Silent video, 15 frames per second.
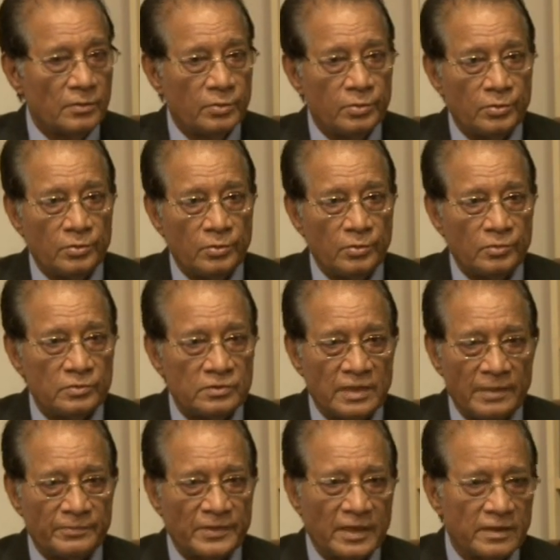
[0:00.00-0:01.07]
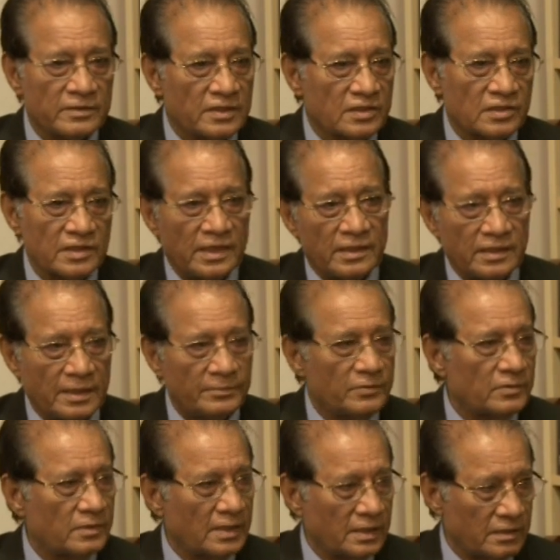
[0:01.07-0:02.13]
who the employer just sent them
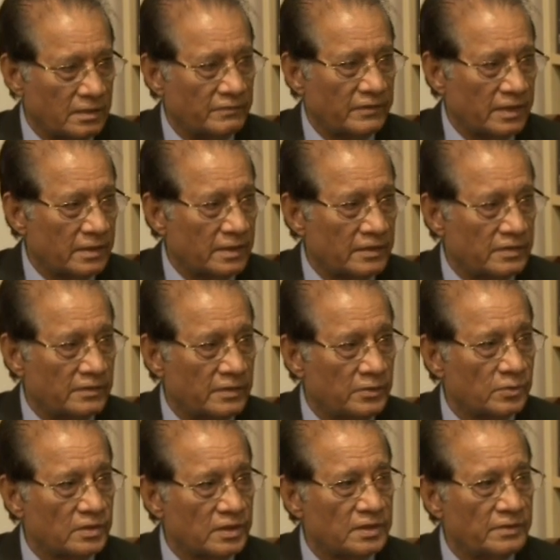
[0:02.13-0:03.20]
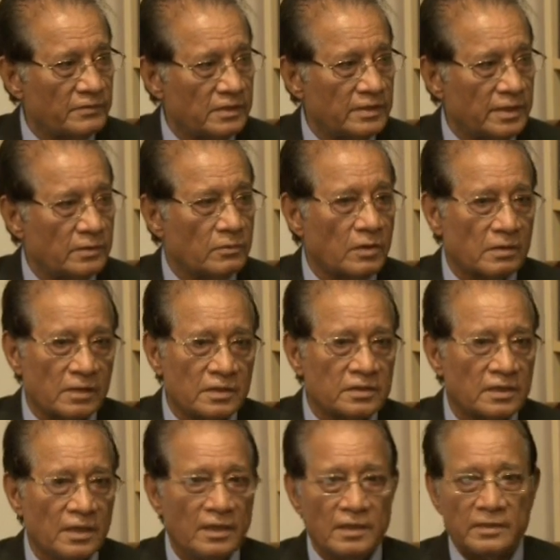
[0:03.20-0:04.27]
to, like the, when I said New Jersey was the headquarters,
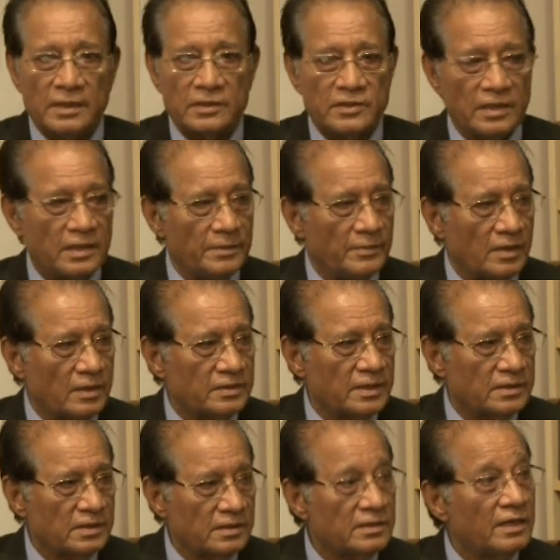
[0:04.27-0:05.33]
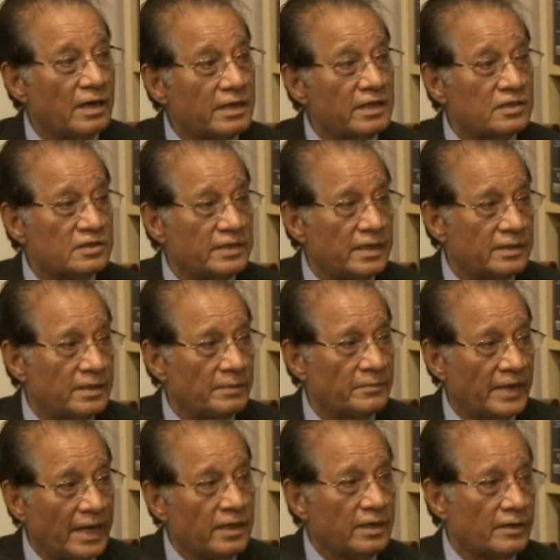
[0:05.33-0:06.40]
they sent them to Los Angeles, they arrested them,
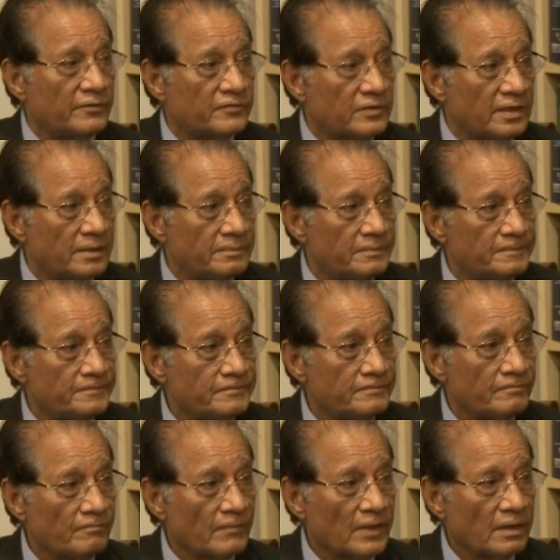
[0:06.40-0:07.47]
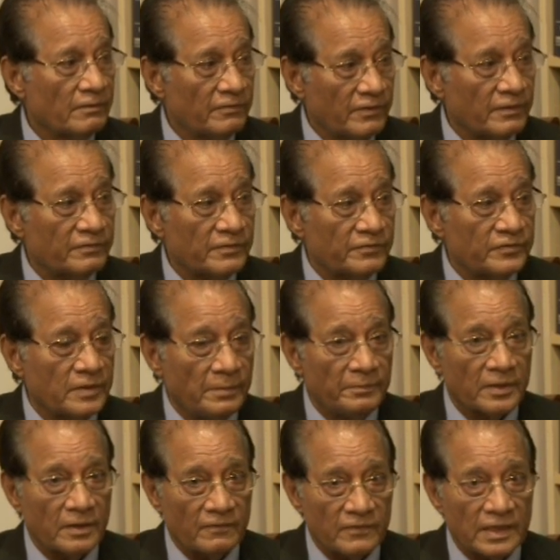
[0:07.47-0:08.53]
handcuffed them for
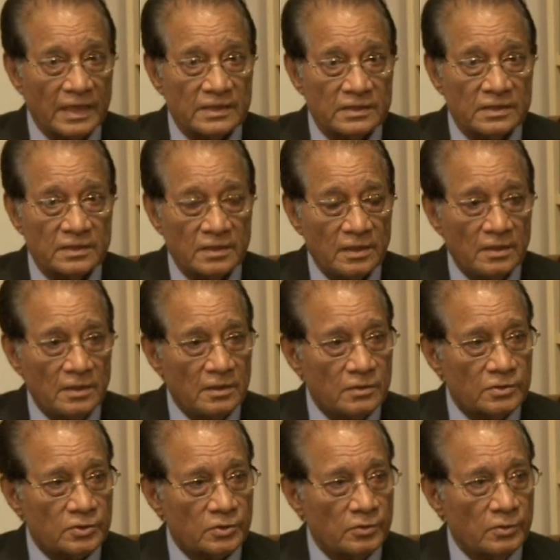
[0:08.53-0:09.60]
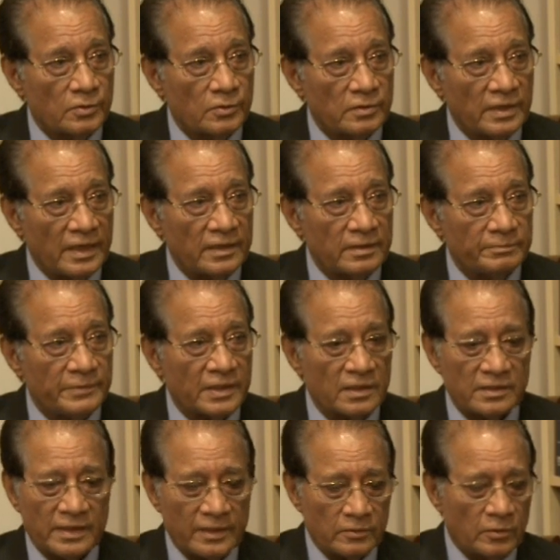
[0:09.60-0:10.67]
number of days. So that, because
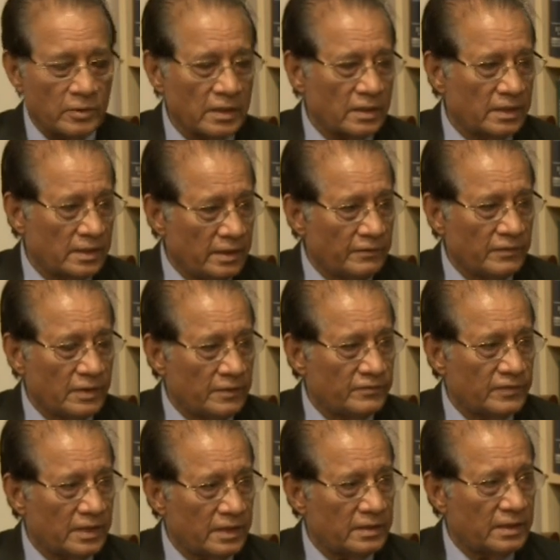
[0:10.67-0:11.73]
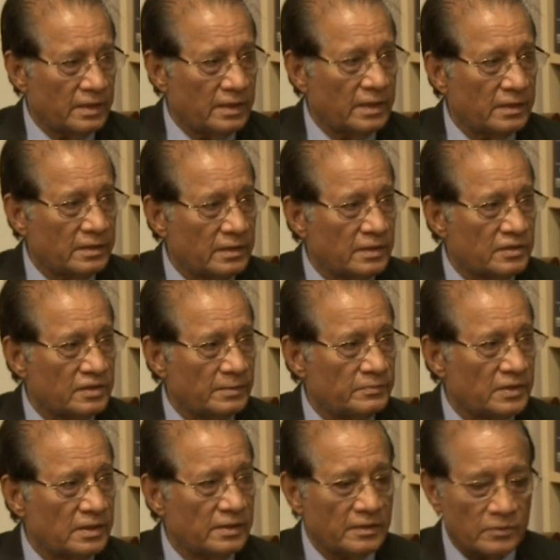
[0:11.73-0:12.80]
there is no record, even if they did
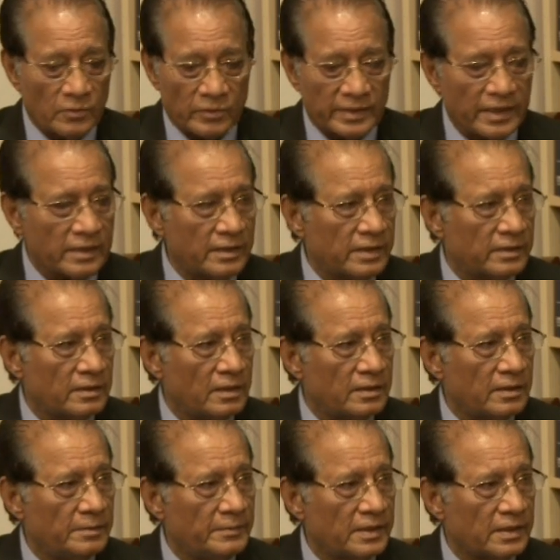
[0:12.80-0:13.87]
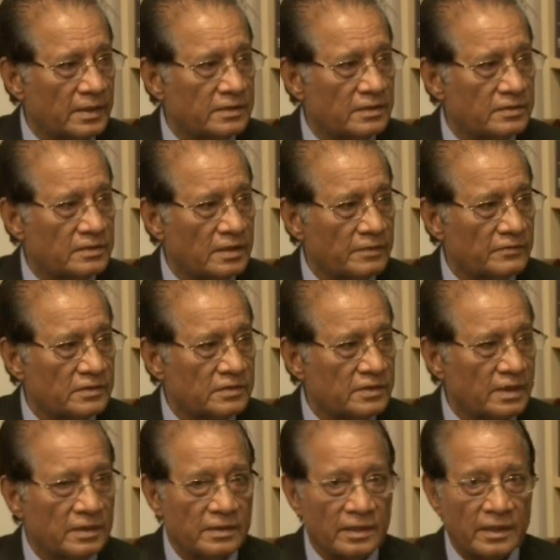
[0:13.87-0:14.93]
something, there is no record at all in immigration service
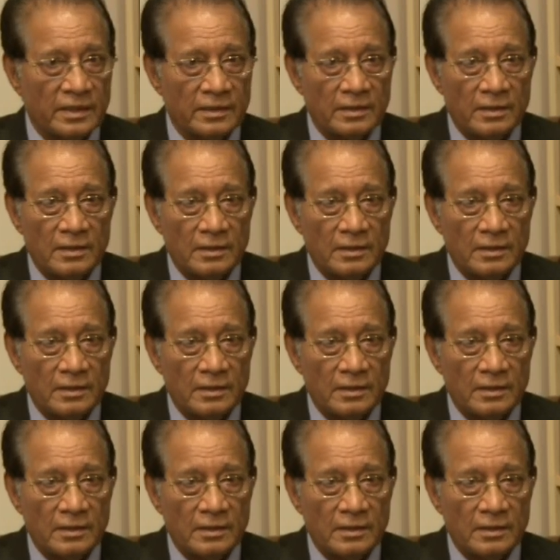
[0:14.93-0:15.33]
that they had